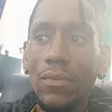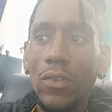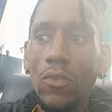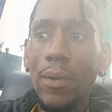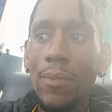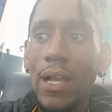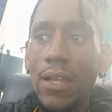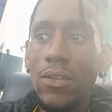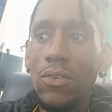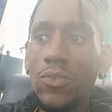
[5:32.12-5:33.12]
Remember, God
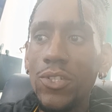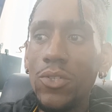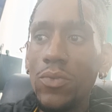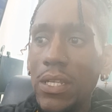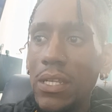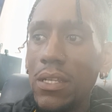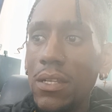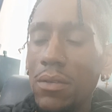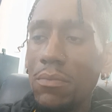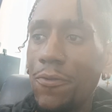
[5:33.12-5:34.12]
knows what you
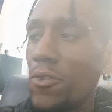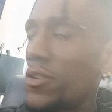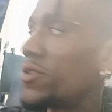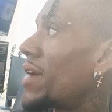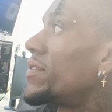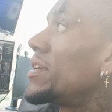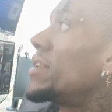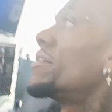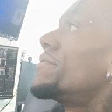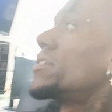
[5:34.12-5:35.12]
need before you have need of
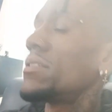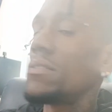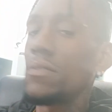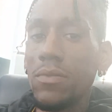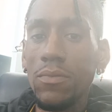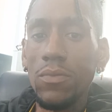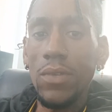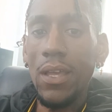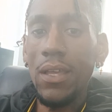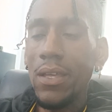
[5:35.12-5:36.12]
it.
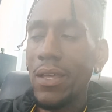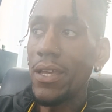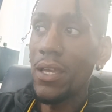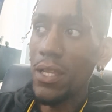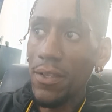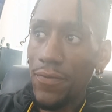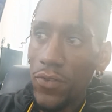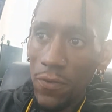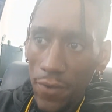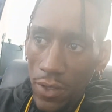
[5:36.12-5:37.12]
Okay? And if you
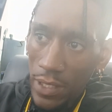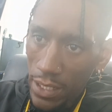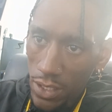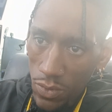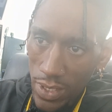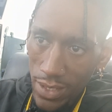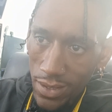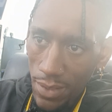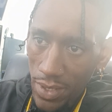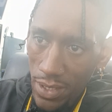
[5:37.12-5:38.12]
feel like you need
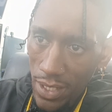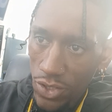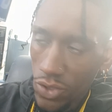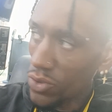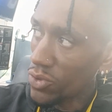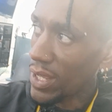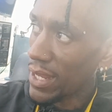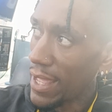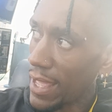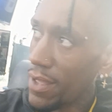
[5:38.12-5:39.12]
something that you do not
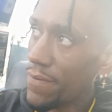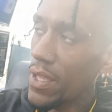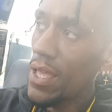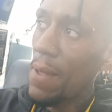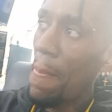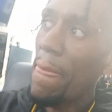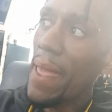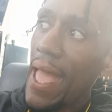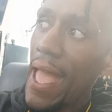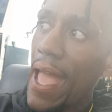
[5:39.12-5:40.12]
have,
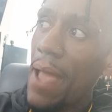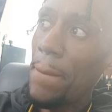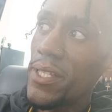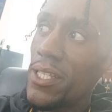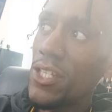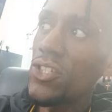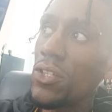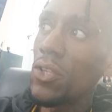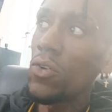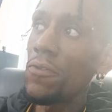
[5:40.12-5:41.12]
petition the
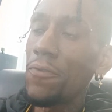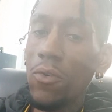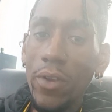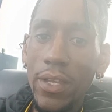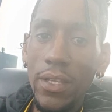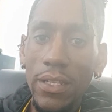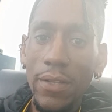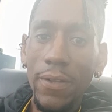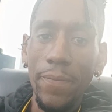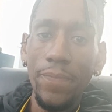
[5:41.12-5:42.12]
Lord for it.
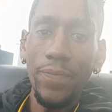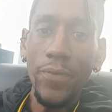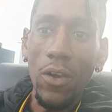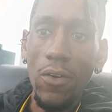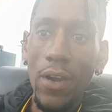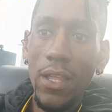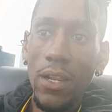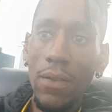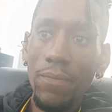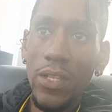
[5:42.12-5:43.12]
All right?
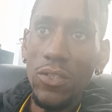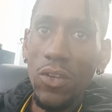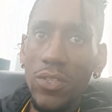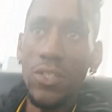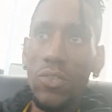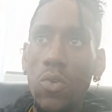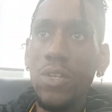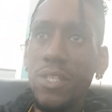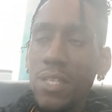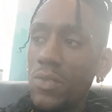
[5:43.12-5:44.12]
As long as it's according
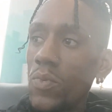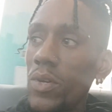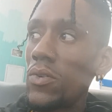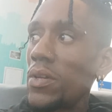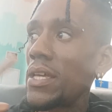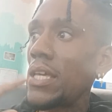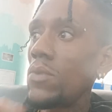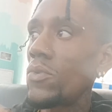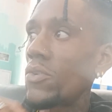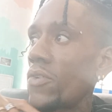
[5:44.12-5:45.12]
to his will, he
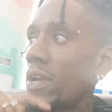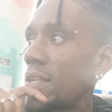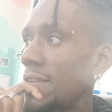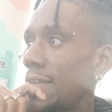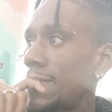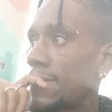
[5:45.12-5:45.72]
will grant it.